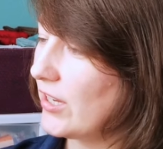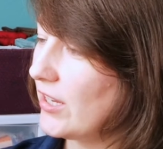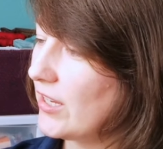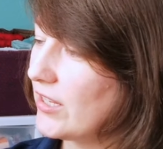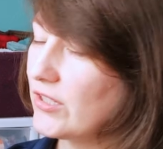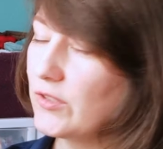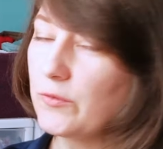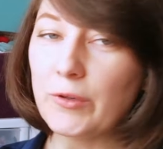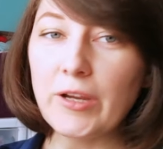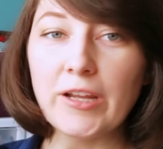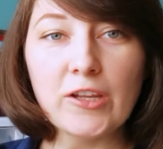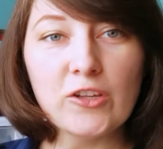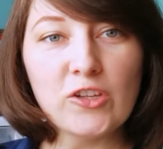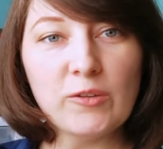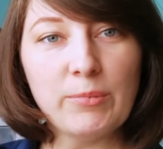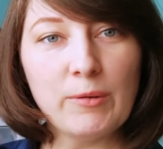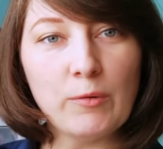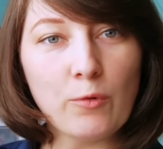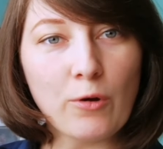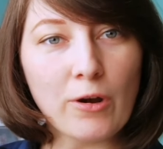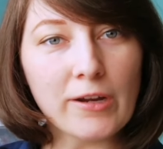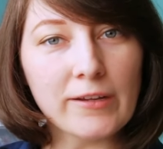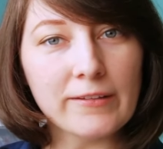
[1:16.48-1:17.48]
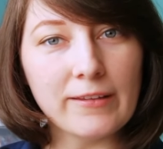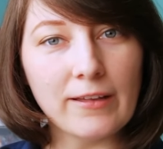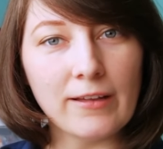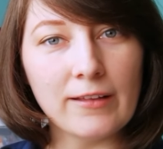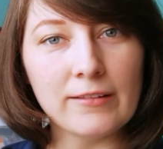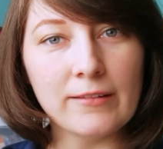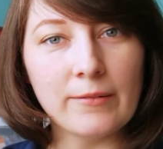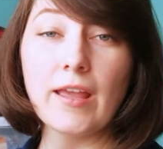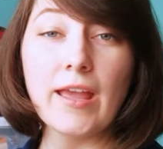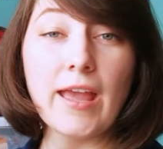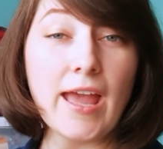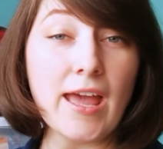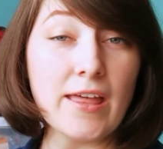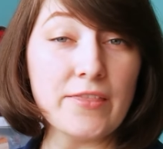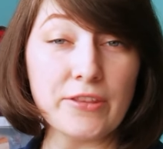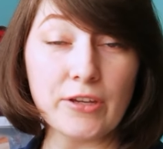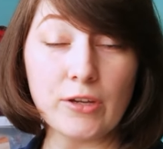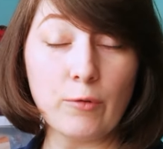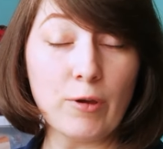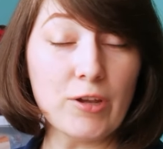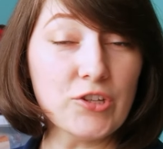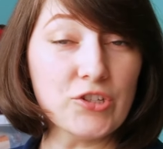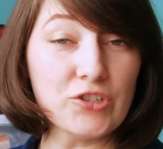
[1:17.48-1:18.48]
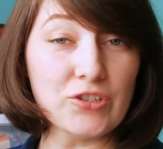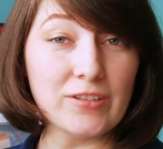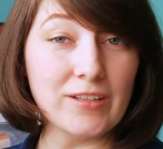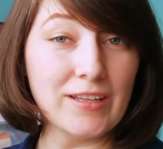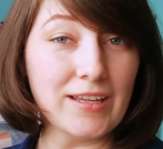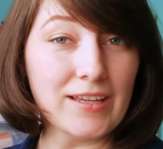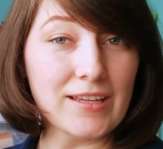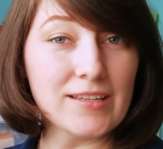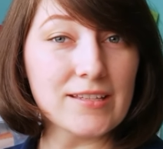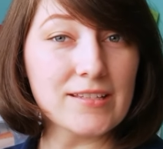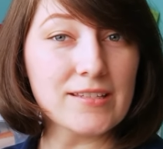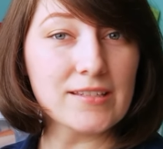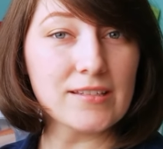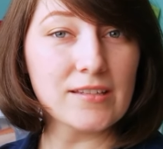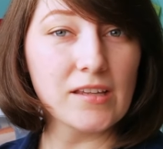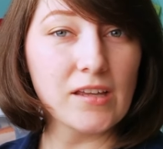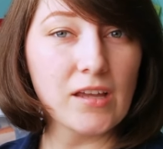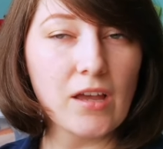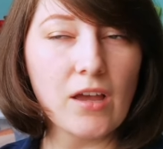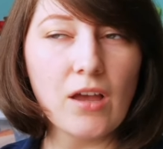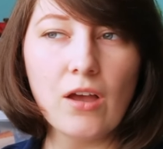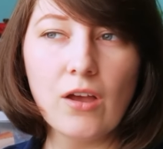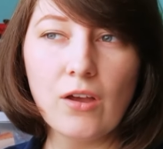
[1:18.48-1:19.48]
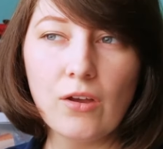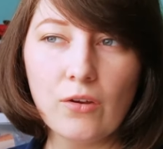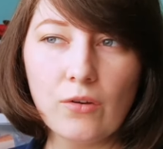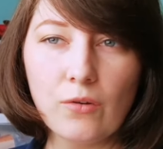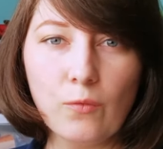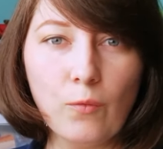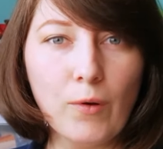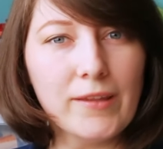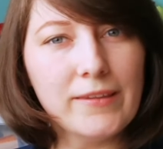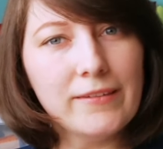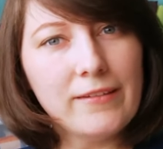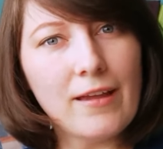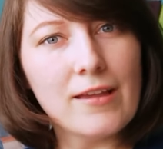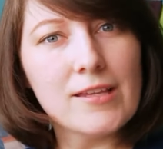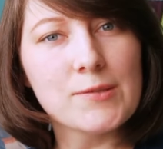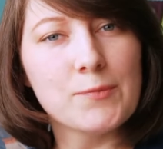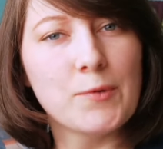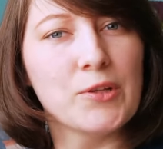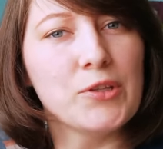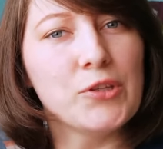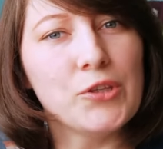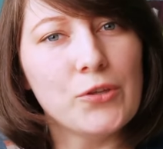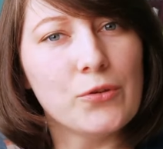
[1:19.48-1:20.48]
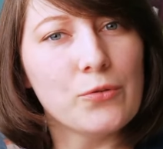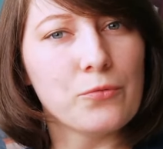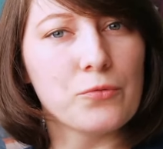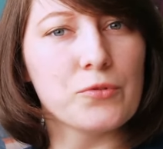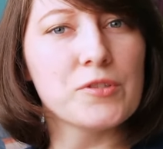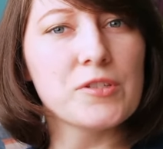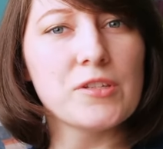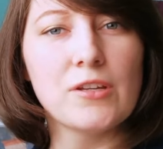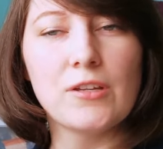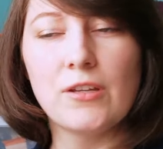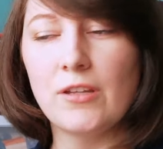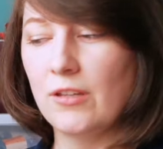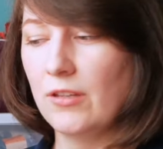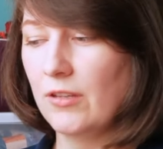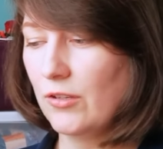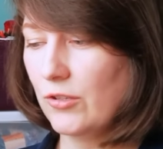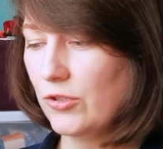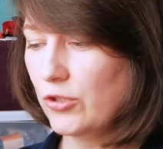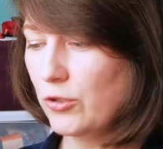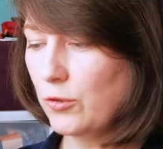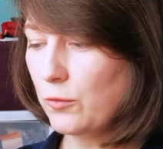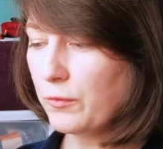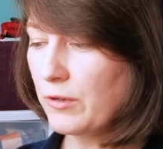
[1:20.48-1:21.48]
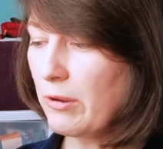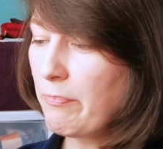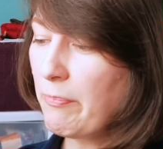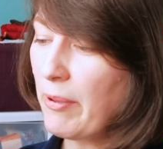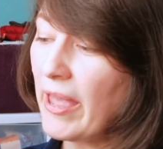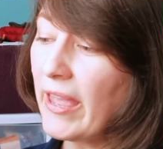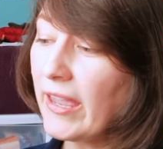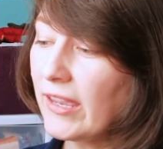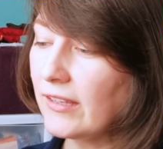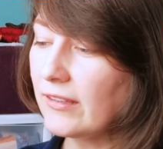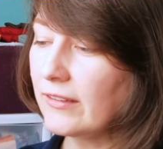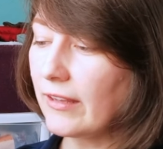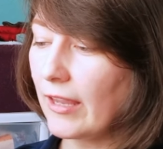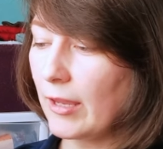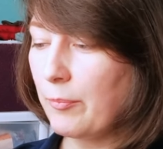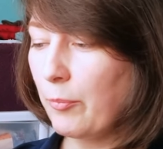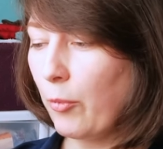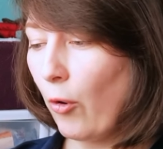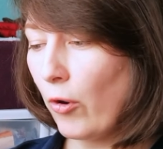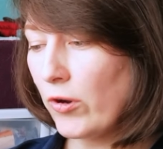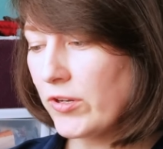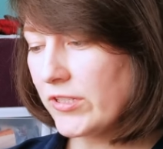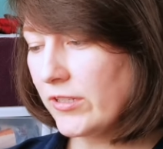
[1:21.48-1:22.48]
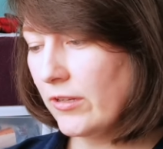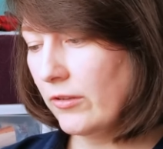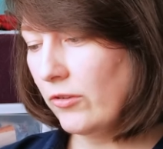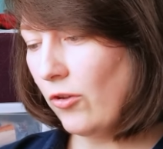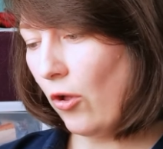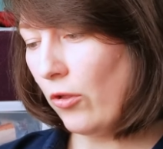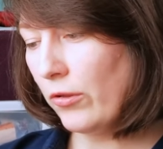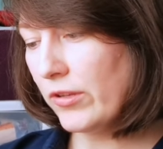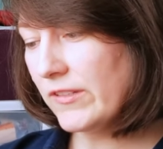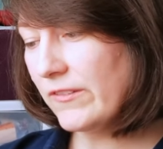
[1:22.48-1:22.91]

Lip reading: is ready to be worked on. And the question is, what does one use to repaint a porcelain doll's